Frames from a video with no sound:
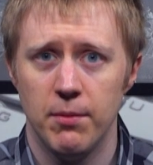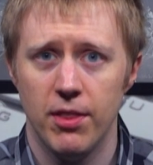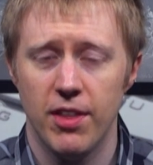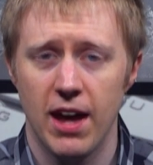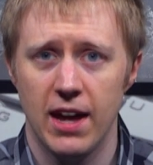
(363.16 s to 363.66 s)

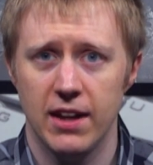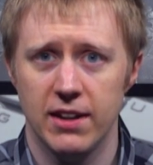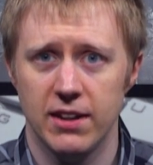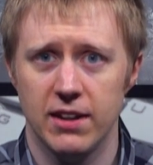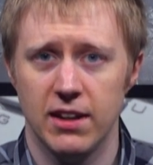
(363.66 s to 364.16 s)

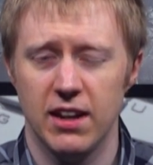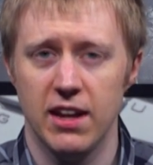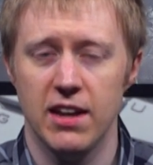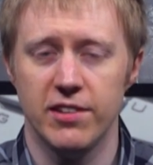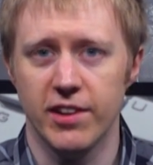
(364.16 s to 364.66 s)
that
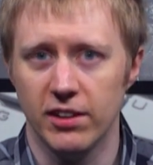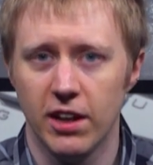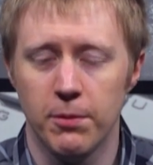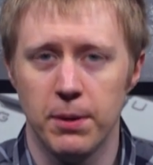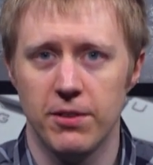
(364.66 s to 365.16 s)
is a
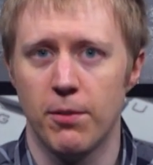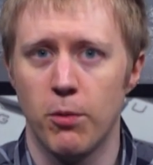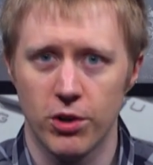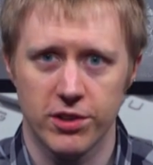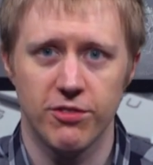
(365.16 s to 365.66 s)
little bit of a
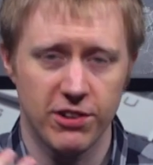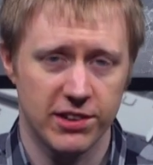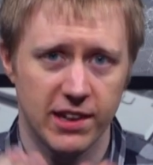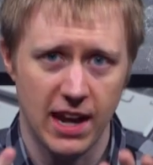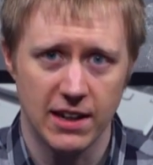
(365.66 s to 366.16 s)
more
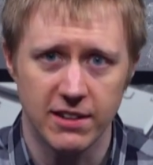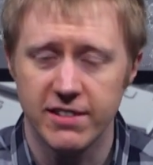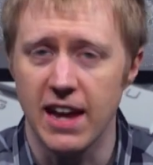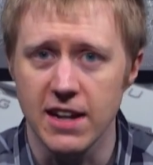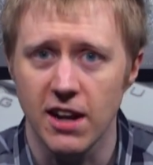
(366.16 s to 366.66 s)
sophisticated
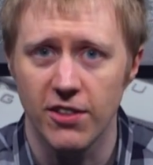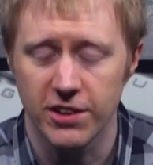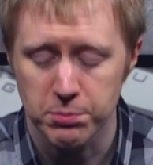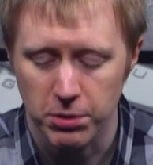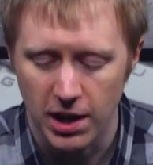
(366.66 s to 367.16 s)
take on this
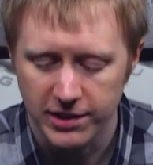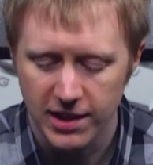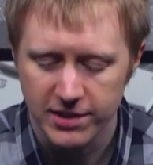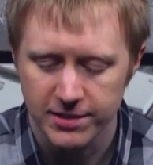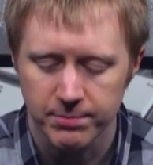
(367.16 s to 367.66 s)

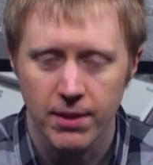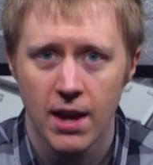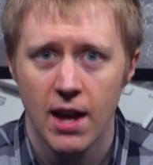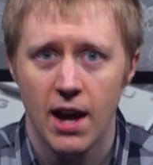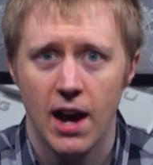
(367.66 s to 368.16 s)
process.
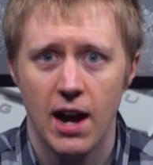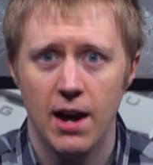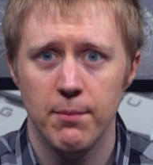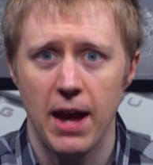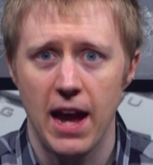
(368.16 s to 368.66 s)

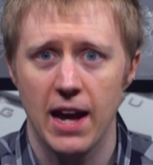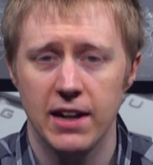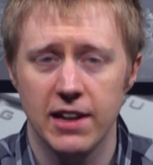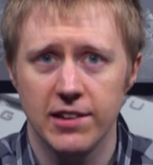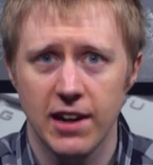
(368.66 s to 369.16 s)
Um, and
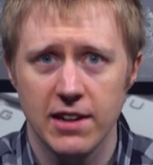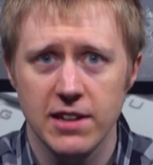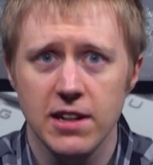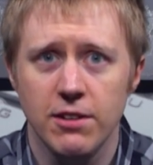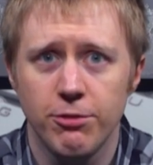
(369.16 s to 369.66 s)
it's an
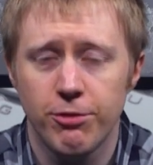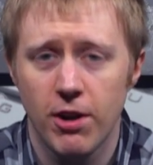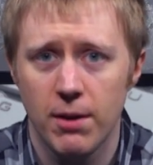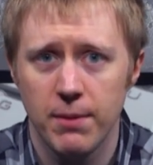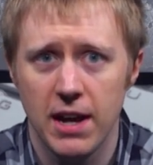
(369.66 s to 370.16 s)
idea
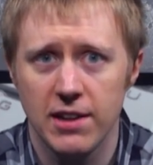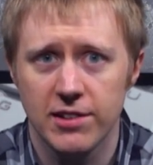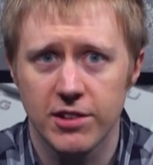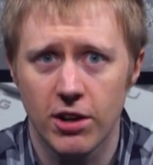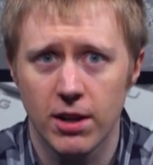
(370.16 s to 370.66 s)
from a
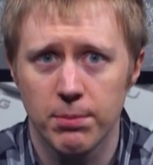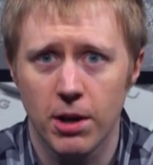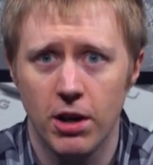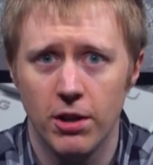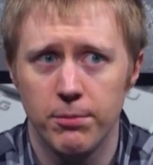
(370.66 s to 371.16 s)
startup
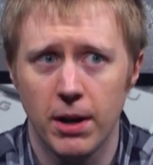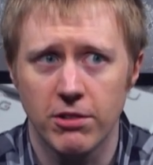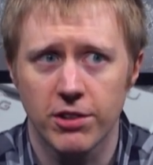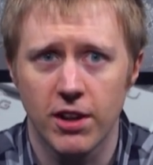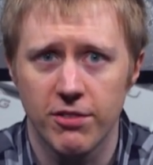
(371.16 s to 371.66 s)
called
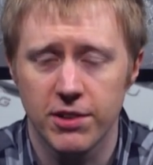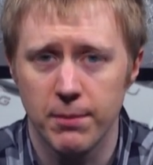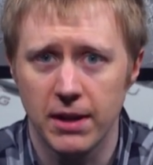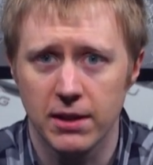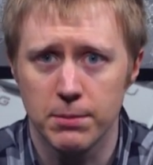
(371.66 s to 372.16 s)
Microsoft
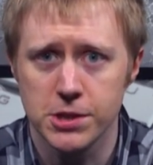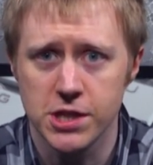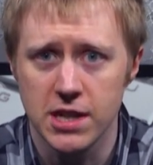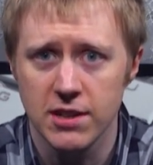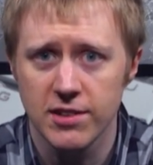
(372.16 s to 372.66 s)
Semantic
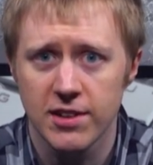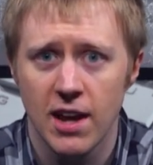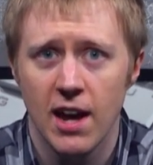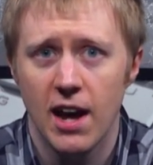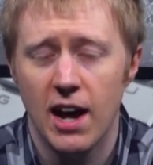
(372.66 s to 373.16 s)
Machines.
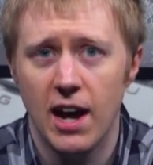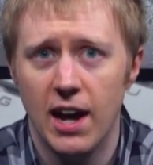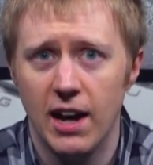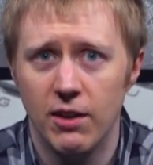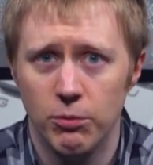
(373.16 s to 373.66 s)

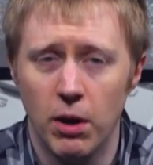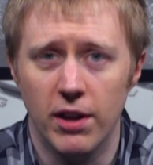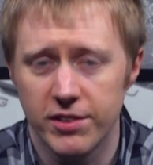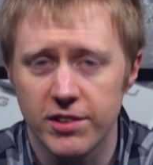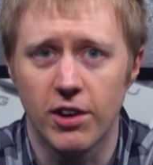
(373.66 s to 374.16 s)
Uh, well,
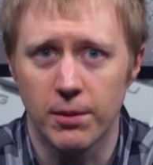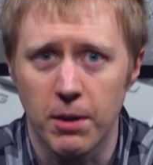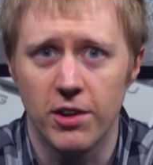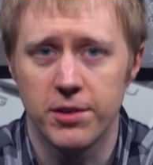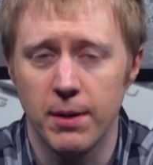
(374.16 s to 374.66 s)
a startup
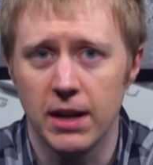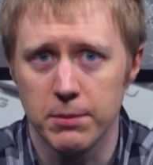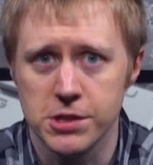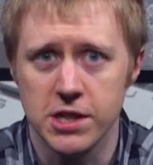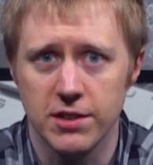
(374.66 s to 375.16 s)
called Semantic
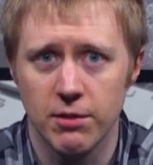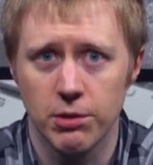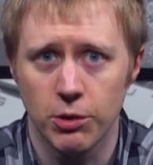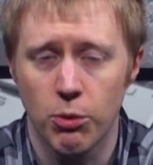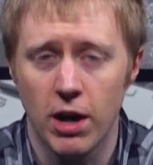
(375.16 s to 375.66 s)
Machines that
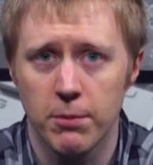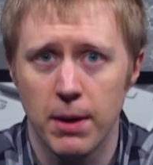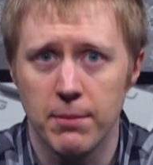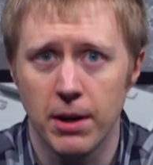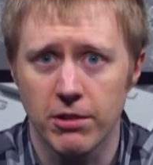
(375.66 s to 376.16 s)
was acquired
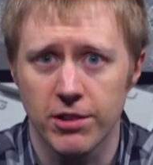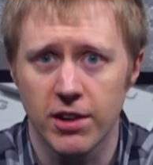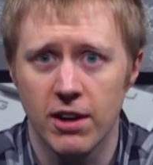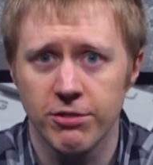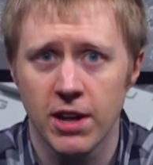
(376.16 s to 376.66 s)
by
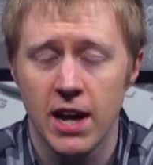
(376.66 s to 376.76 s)
Microsoft.